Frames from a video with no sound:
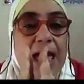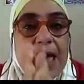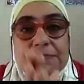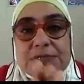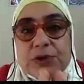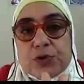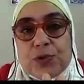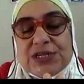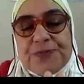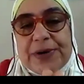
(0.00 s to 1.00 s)
Hamd or
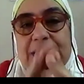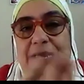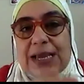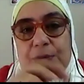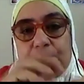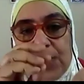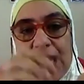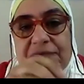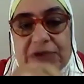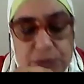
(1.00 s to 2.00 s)
whispering, we
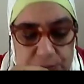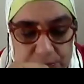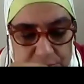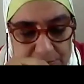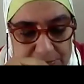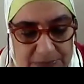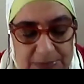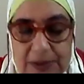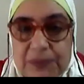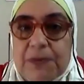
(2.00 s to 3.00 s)
have it
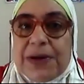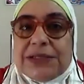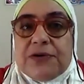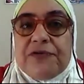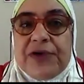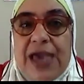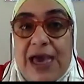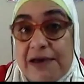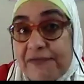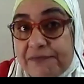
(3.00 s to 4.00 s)
in the body of
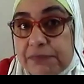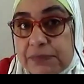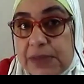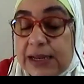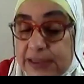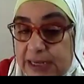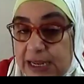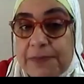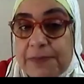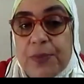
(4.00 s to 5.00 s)
calf and
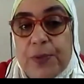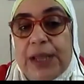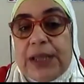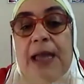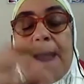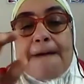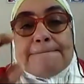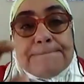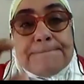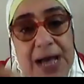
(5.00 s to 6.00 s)
ta, by the way.
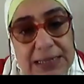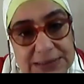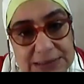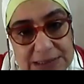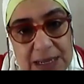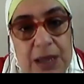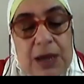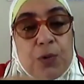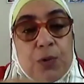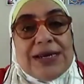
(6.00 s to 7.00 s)
But
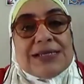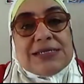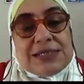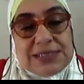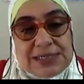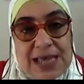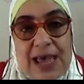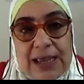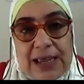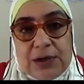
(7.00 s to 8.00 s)
when it's
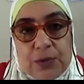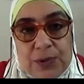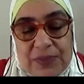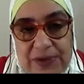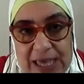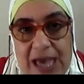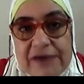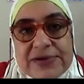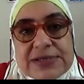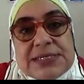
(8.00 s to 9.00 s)
sakin, when the
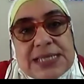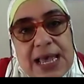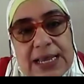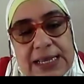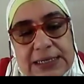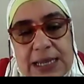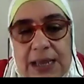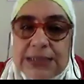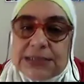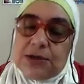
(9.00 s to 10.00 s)
calf is sakina,
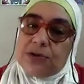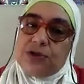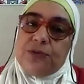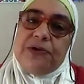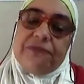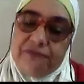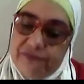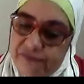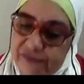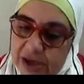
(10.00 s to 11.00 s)
it's going to be
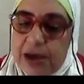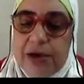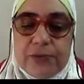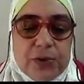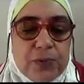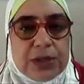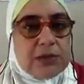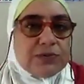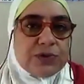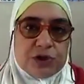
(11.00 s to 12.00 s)
very well
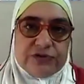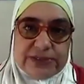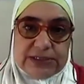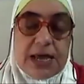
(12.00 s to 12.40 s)
observed.